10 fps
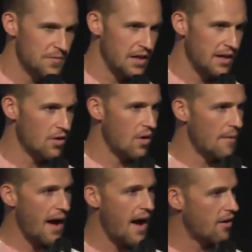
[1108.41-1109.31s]
video
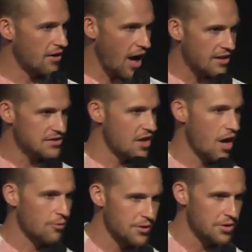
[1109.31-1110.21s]
about how God is
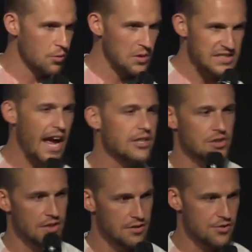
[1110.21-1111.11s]
not real was
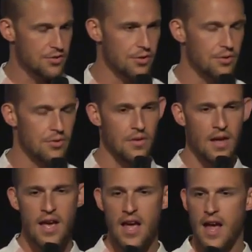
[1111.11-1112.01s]
actually the truth.
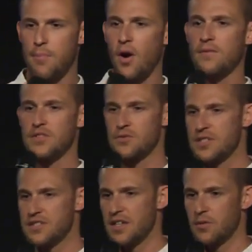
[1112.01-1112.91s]
And part of his
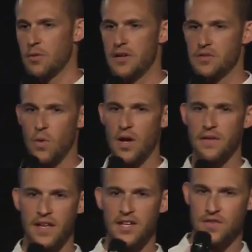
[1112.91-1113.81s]
reasoning was
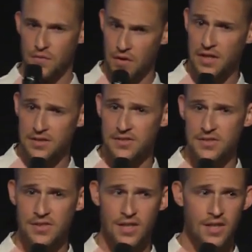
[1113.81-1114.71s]
one, that his
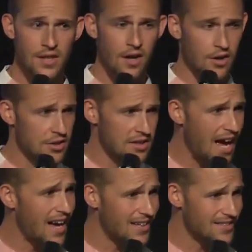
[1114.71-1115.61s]
friends are good
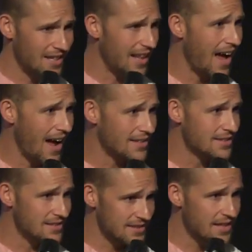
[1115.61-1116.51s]
guys that he
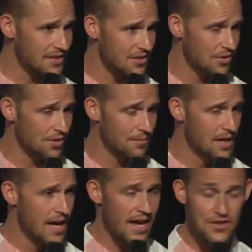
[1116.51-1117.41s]
likes and sent it to him,
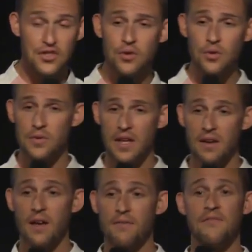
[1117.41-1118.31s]
and two, that
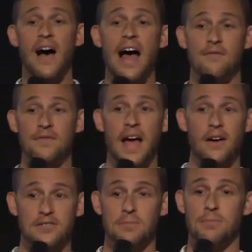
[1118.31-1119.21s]

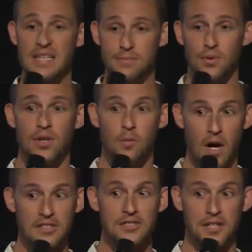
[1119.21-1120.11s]
5,000 people had
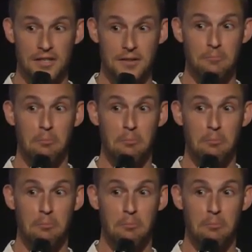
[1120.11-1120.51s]
watched it.